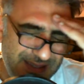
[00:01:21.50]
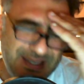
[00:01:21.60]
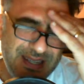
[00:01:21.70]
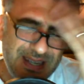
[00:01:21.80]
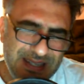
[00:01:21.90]

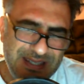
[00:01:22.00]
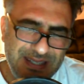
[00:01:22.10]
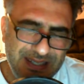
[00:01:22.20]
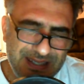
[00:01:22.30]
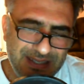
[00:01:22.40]

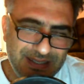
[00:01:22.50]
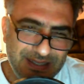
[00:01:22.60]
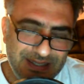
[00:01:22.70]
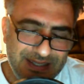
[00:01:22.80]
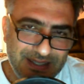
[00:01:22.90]
Didn't
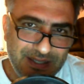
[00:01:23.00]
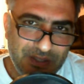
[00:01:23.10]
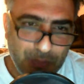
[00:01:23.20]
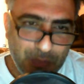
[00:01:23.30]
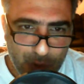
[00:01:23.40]

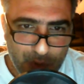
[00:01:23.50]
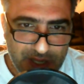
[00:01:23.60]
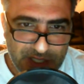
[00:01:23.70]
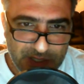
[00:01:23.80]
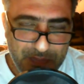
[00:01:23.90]
the
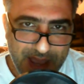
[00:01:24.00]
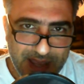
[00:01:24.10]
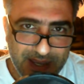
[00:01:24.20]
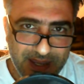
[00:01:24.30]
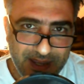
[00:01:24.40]
Blu-ray
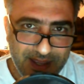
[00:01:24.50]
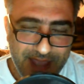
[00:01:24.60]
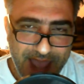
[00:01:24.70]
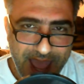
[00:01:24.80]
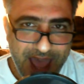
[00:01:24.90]
spec
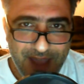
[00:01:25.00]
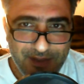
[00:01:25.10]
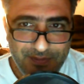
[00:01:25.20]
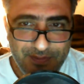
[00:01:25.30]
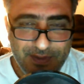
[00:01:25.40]

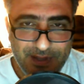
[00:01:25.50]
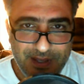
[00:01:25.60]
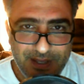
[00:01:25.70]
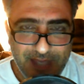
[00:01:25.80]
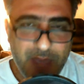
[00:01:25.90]
have
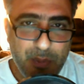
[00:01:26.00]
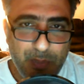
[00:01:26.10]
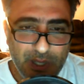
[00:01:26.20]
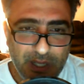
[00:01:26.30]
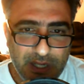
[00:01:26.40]

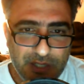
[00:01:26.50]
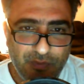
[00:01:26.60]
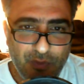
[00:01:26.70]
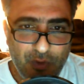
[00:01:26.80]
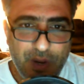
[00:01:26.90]
capabilities
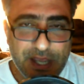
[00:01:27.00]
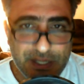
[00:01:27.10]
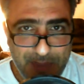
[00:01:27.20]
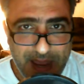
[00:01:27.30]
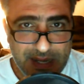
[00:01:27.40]
for
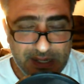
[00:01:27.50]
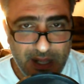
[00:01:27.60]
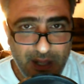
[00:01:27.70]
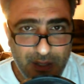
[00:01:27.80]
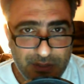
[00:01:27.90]
expanded
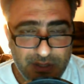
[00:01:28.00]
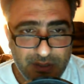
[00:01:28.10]
colors?